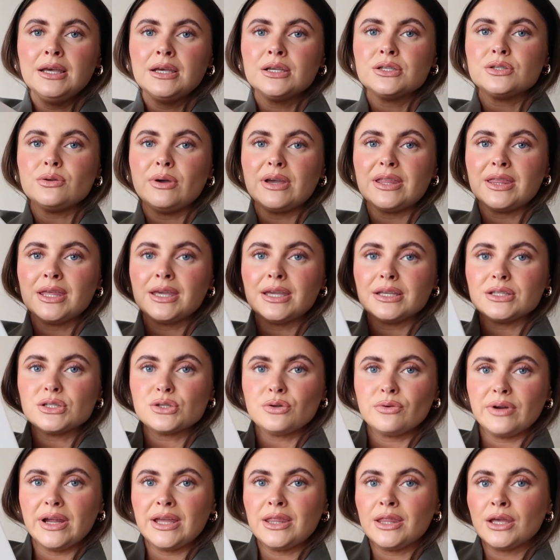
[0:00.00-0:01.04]
So I think it's
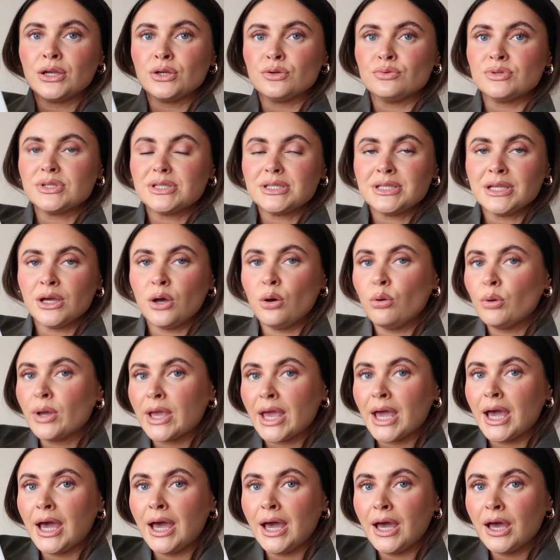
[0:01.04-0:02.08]
great that you still
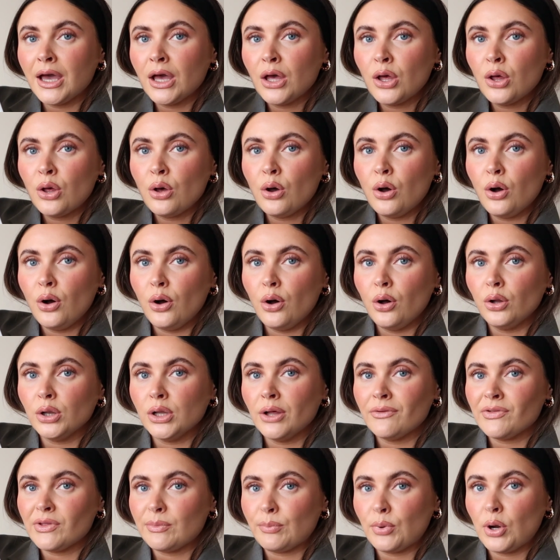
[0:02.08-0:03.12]
get
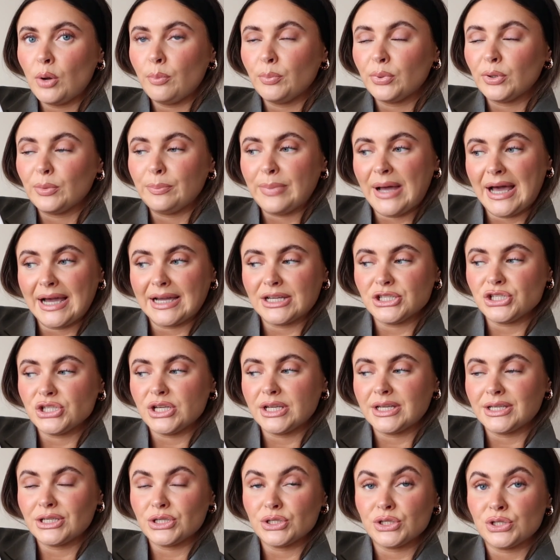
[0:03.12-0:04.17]
all of the proper
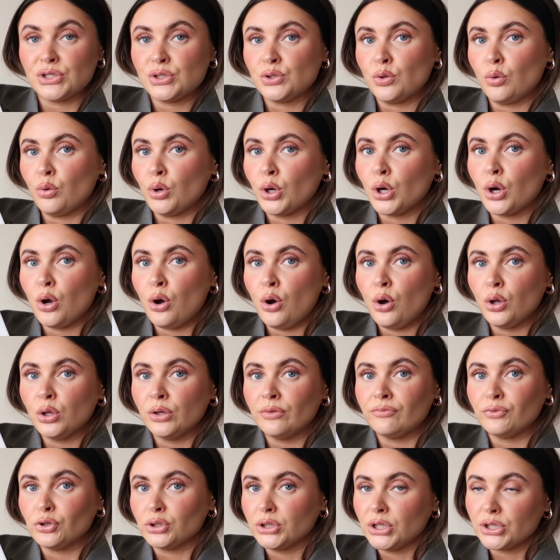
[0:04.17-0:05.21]
packaging to store
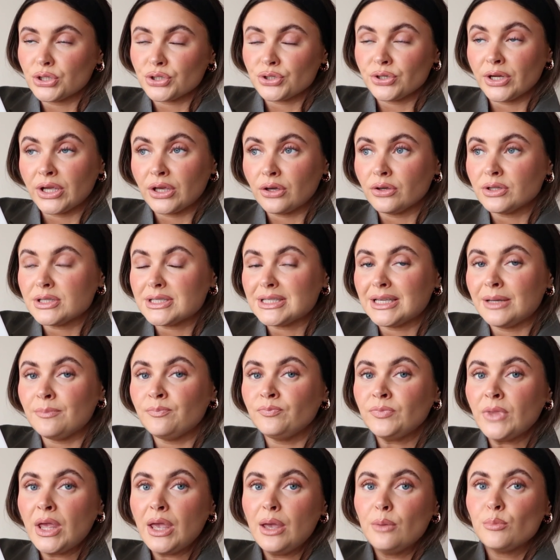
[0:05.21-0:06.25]
all of your luxury goods
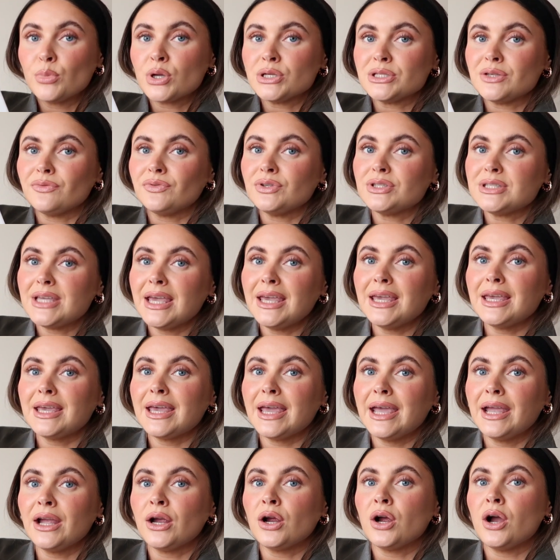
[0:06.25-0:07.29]
in, because if you take
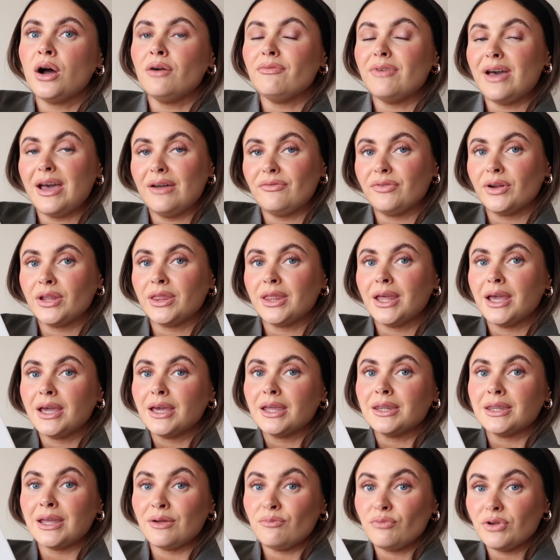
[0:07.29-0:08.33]
care of
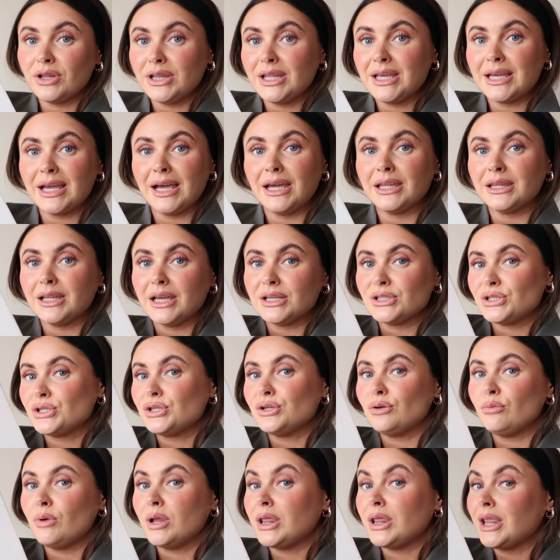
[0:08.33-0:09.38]
everything, they really can last
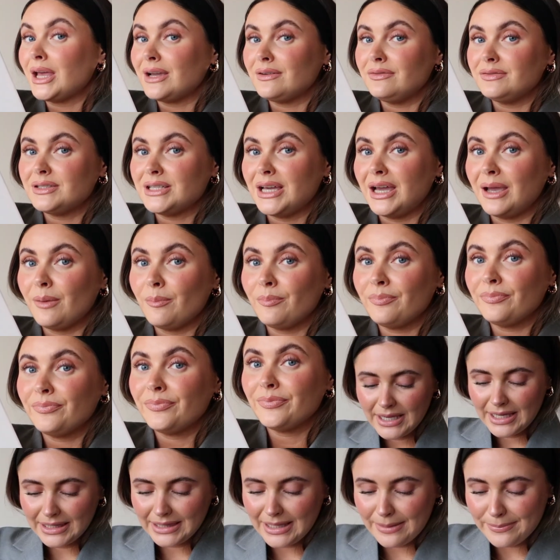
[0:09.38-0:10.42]
you a lifetime.
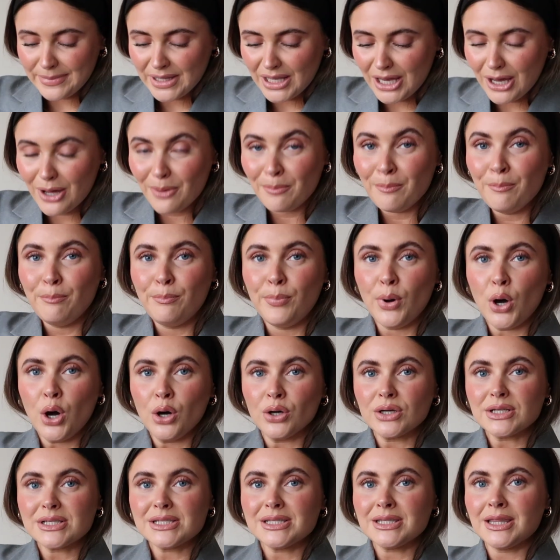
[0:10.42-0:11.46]
Okay, let me
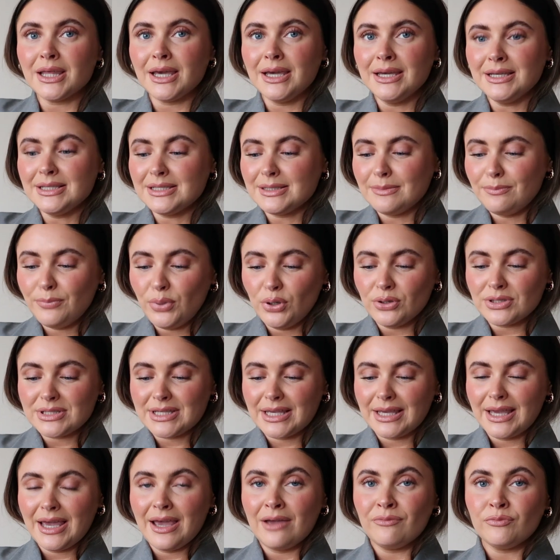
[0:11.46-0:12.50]
unbox this,
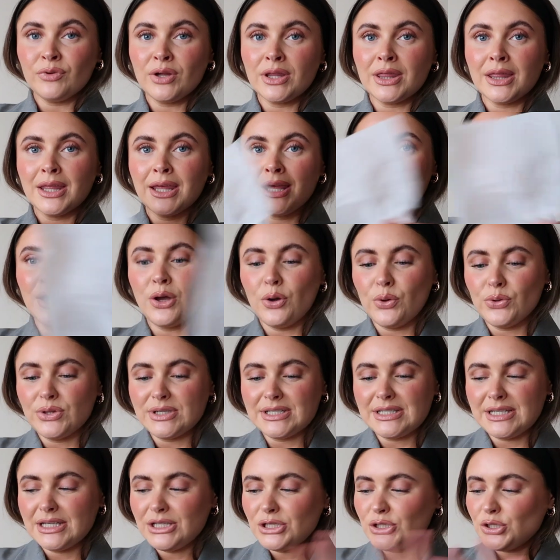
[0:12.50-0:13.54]
unboxing everything, all the
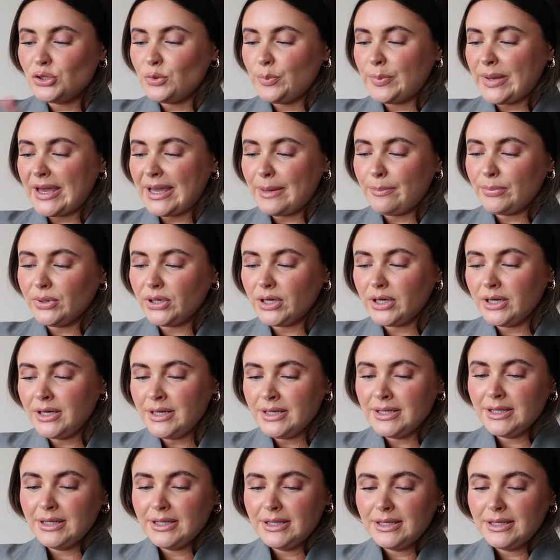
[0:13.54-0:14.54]
tissue paper.